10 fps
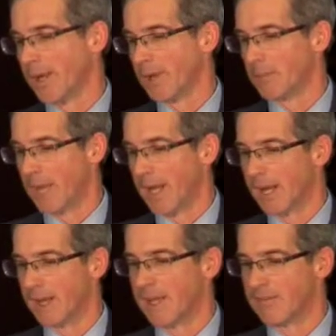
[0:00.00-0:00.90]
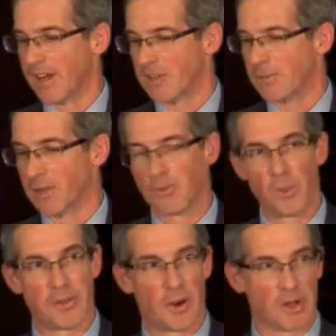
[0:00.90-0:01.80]
can make investments
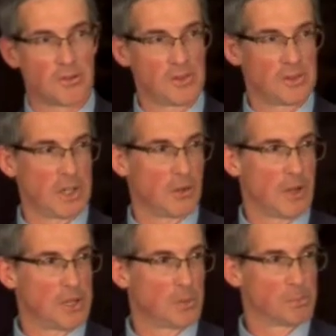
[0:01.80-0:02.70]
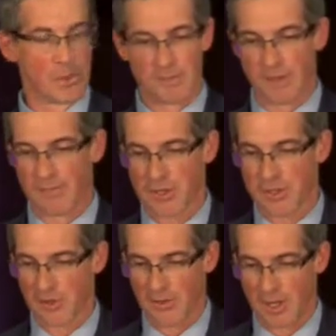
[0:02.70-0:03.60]
with our existing grid to improve the
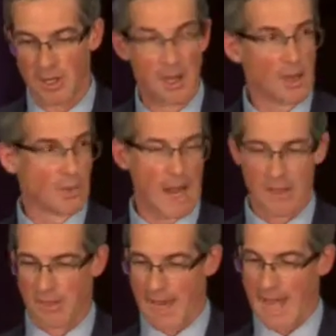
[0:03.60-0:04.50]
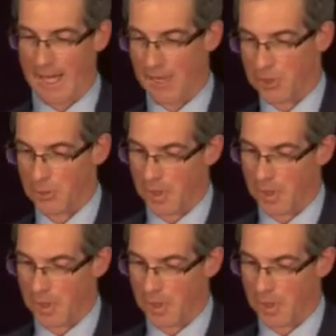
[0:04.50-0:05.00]
efficiency rather than adding a new